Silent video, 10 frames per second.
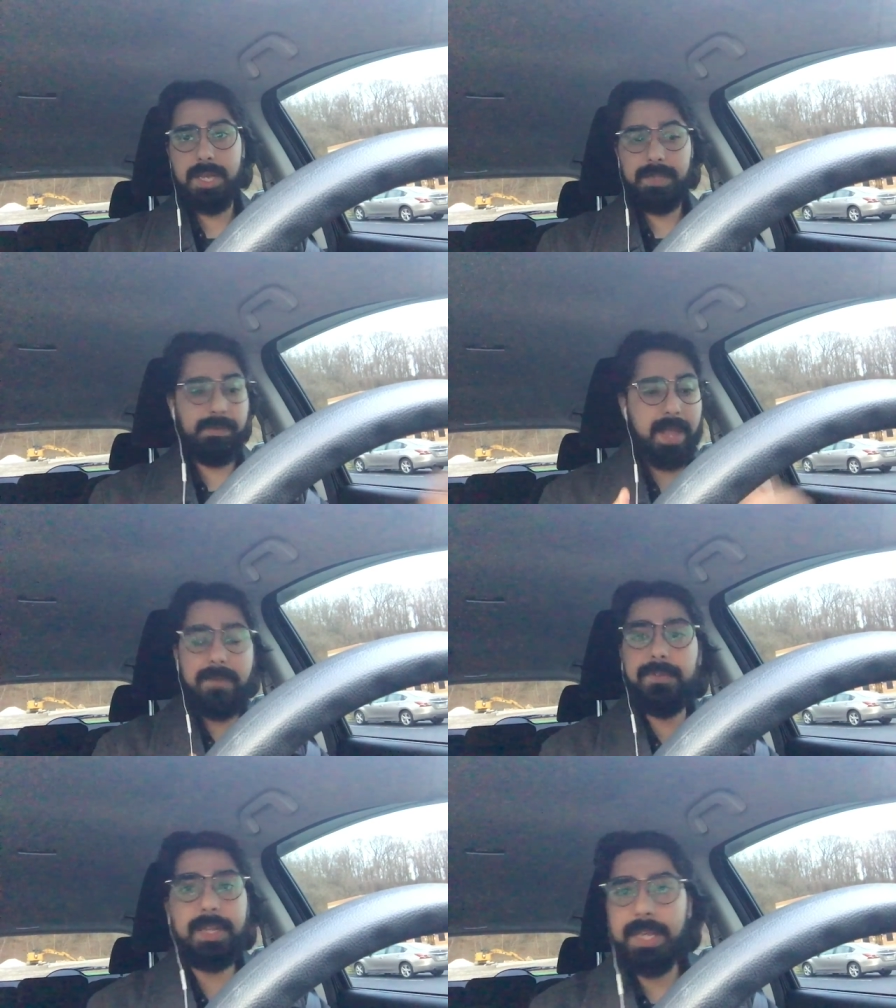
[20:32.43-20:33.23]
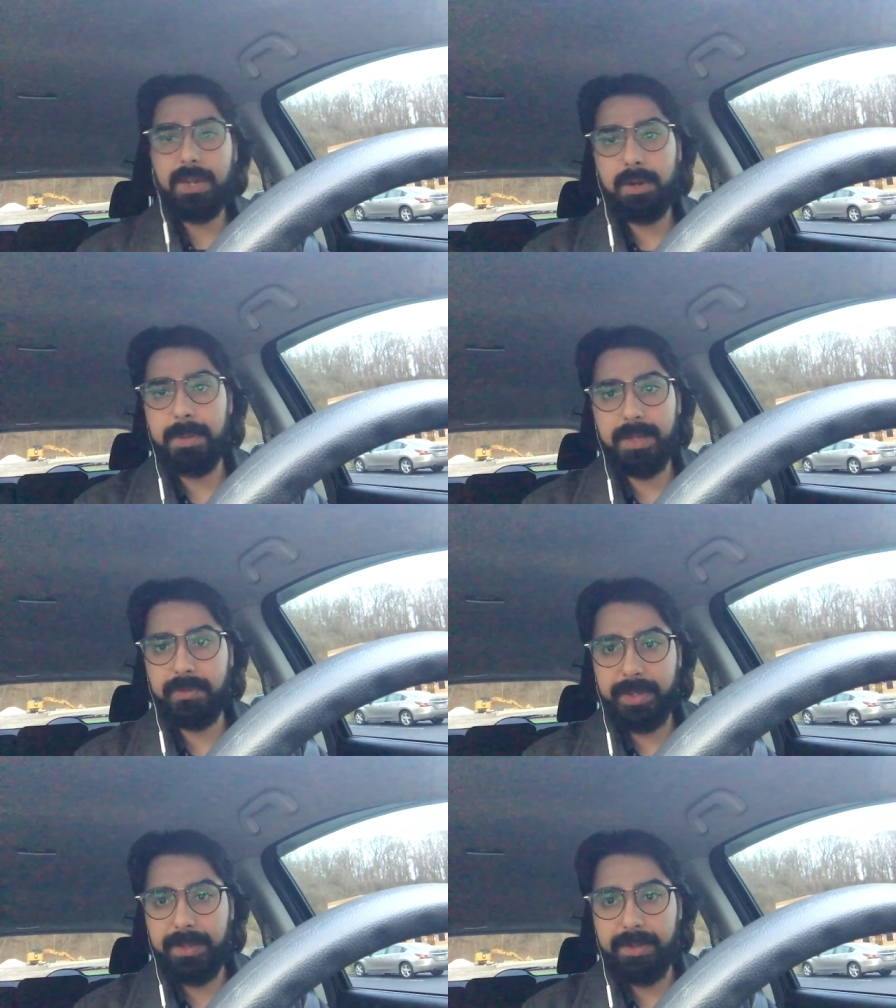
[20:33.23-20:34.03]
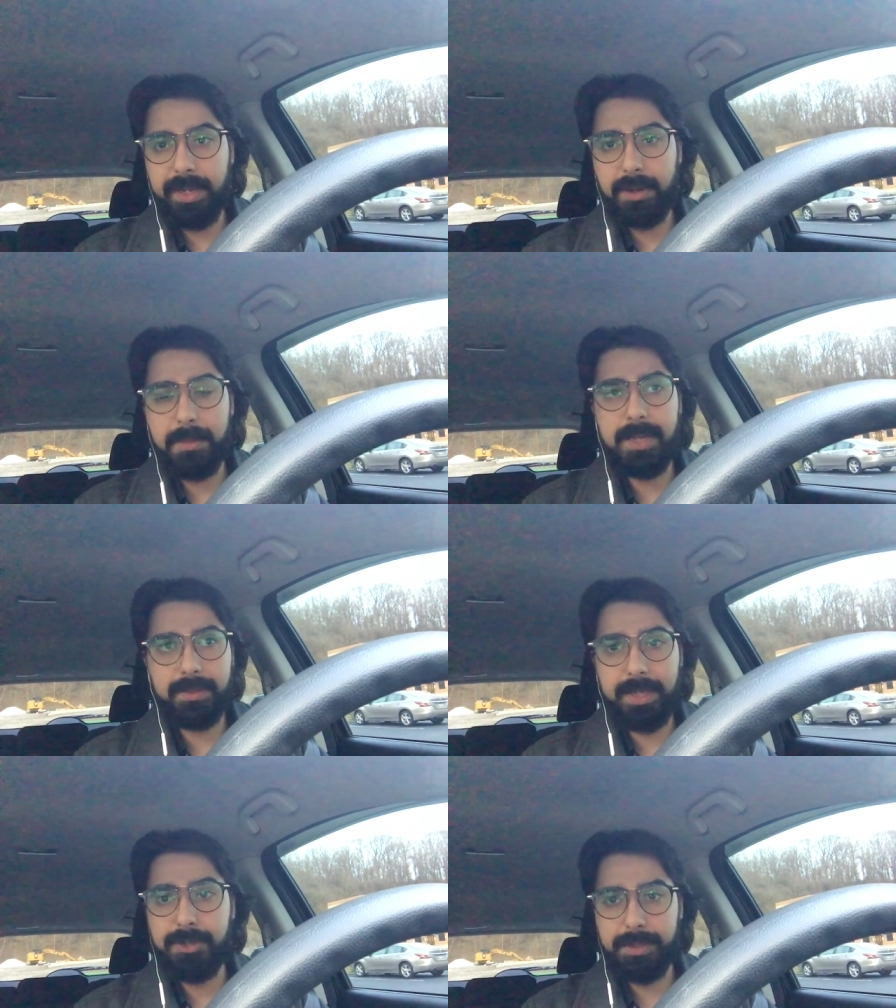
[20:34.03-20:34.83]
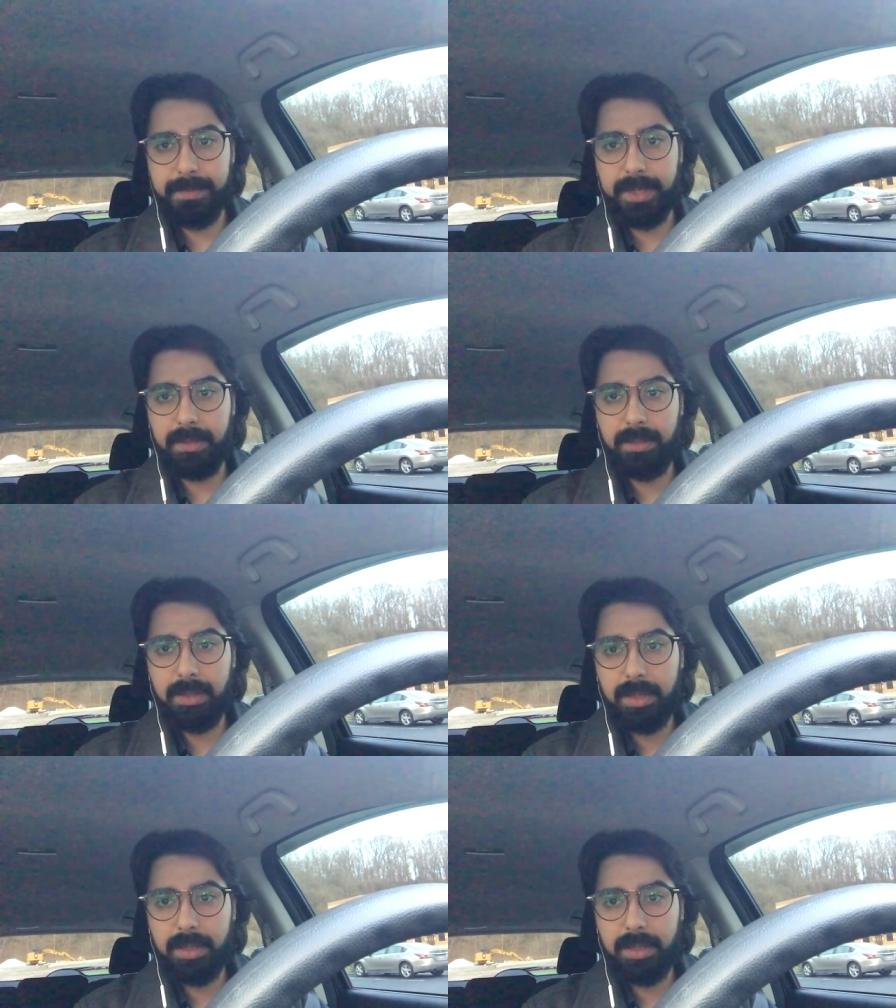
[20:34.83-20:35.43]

It's not for the decriminaliz- decriminalization bill.